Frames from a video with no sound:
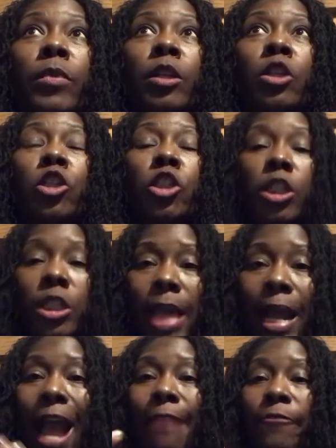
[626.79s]
she's
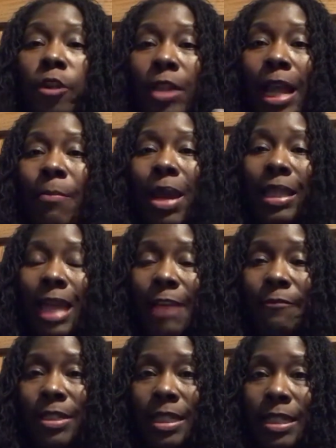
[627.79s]
like, I feel like my
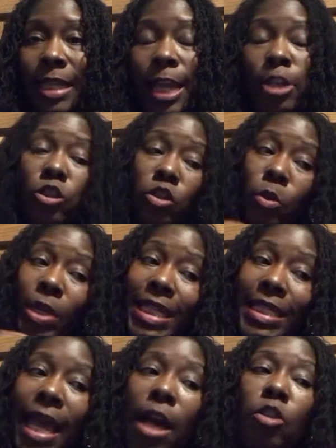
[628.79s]
life is in danger. So he
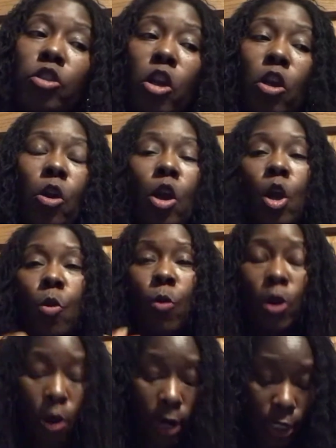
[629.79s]
tells her, we're
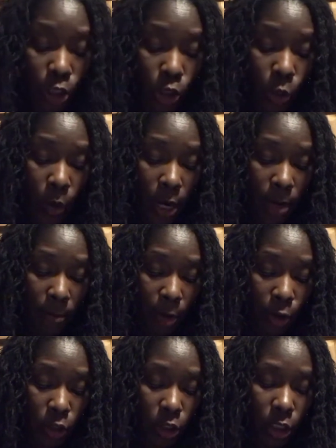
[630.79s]
going to do an
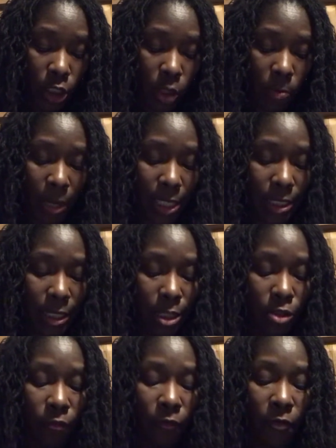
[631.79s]
emergency domestic
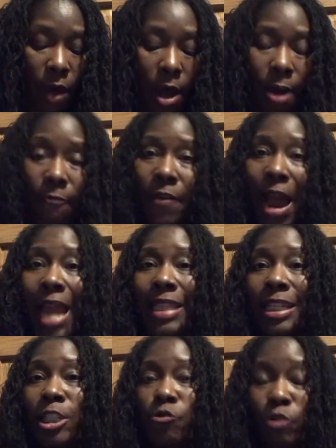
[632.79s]
uh,
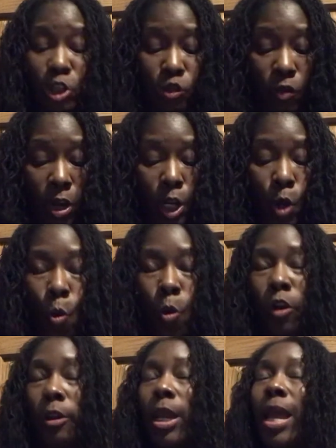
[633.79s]
violence restraining
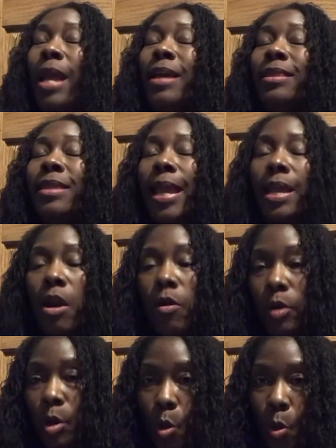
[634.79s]
order. They go
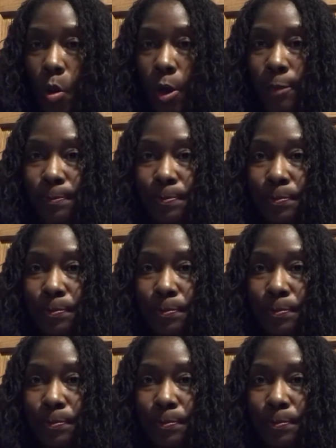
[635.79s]
to court,